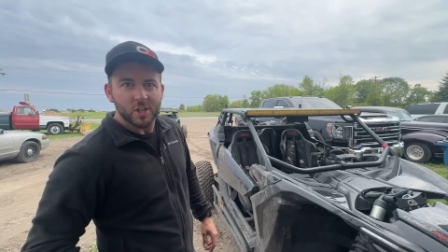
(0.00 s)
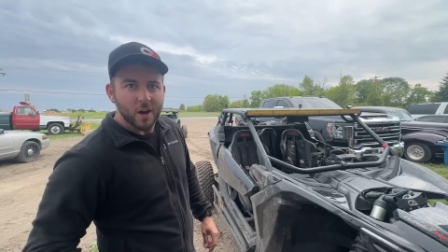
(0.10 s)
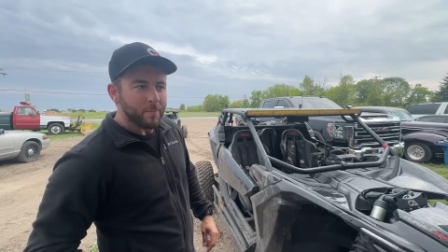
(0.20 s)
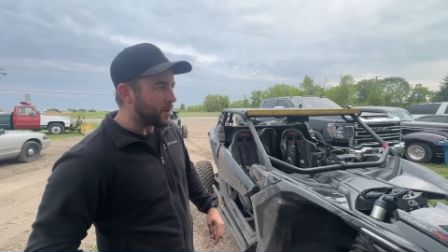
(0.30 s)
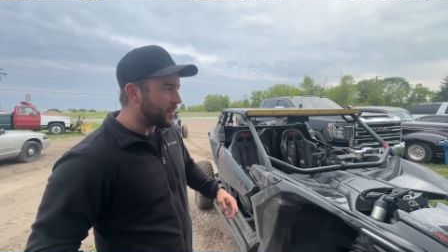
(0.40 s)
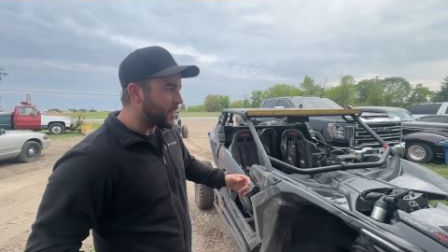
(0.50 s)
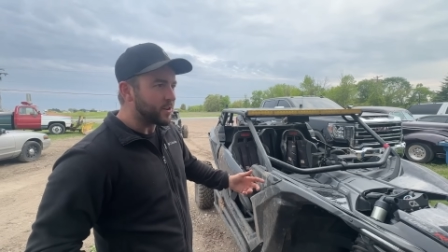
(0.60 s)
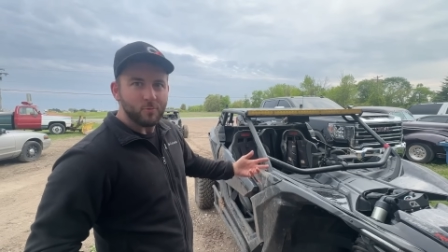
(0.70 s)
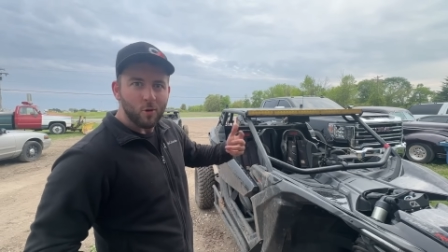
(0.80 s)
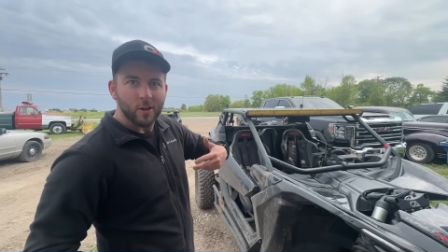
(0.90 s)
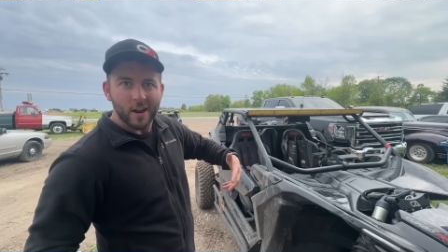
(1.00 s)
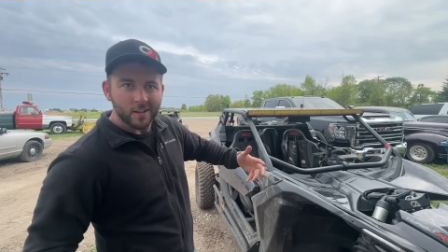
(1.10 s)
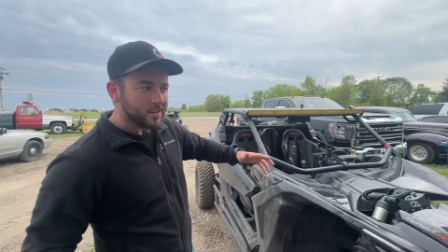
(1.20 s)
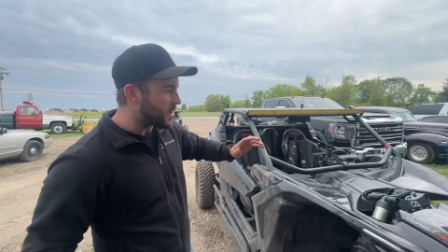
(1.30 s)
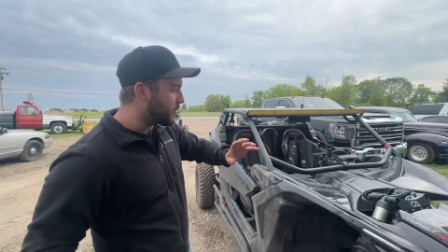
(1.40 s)
up, and then you roll it on the
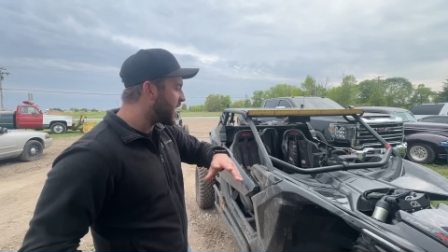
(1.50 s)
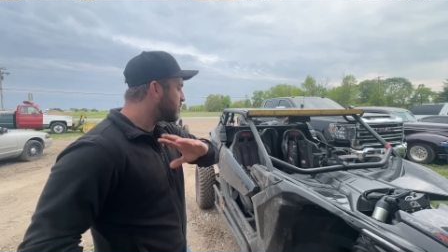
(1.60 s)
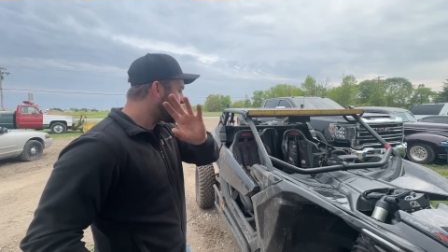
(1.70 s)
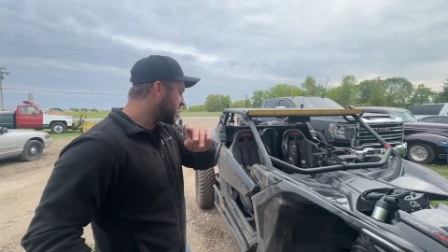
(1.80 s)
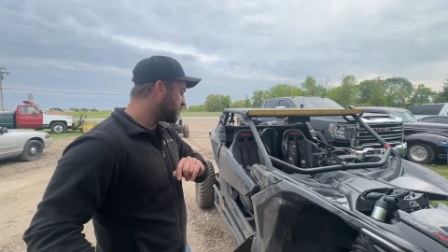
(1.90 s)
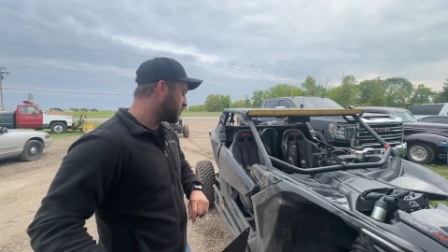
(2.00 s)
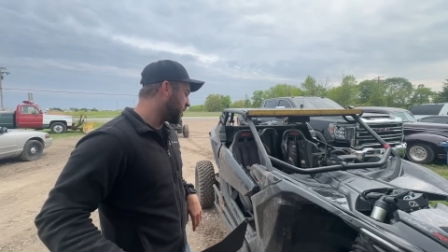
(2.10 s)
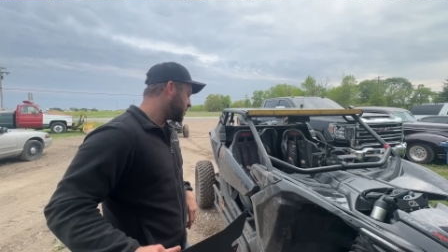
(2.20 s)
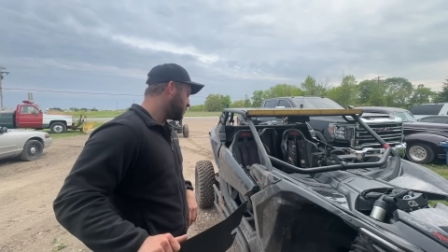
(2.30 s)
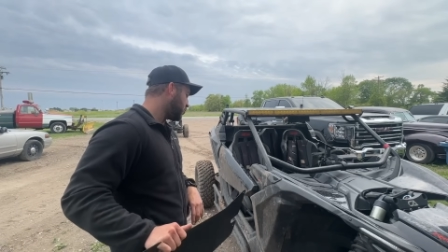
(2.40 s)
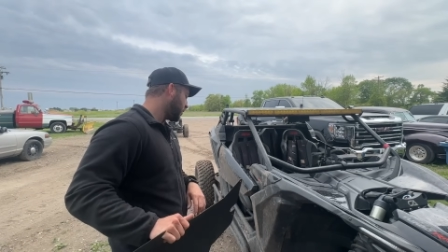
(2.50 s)
side. But anyways, that's besides the point,